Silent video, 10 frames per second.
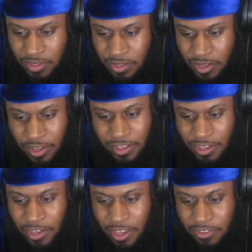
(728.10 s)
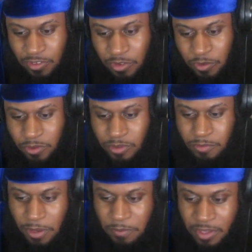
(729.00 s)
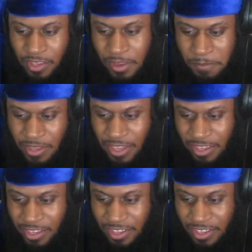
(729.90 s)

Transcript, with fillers: I ain't gonna lie to you. Probably in NBA.